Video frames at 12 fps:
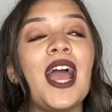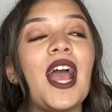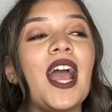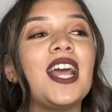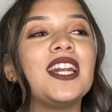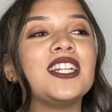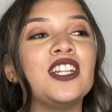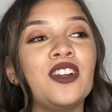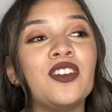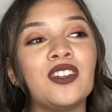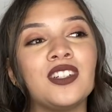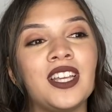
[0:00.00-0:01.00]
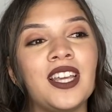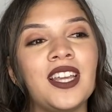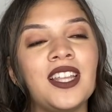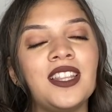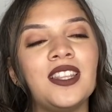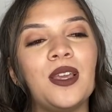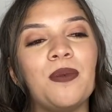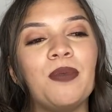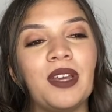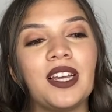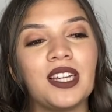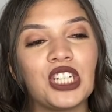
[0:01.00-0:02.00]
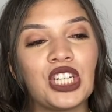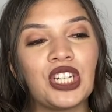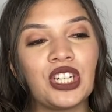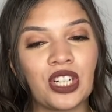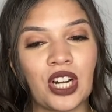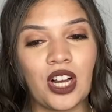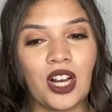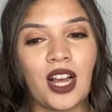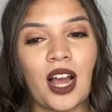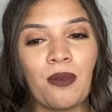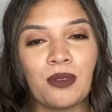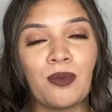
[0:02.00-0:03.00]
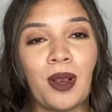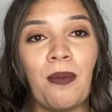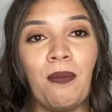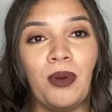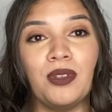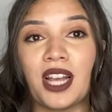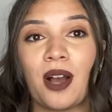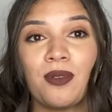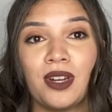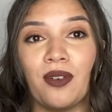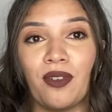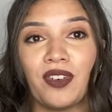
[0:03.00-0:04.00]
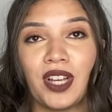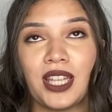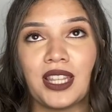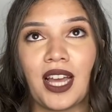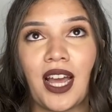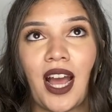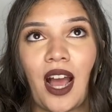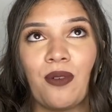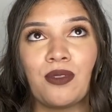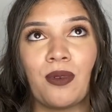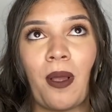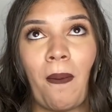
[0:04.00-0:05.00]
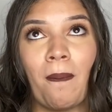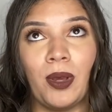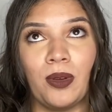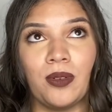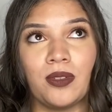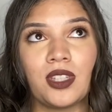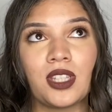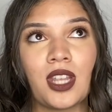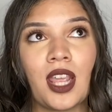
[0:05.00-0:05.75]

And literally the biggest chunk, I was wearing boots. I will never forget that. I was wearing boots.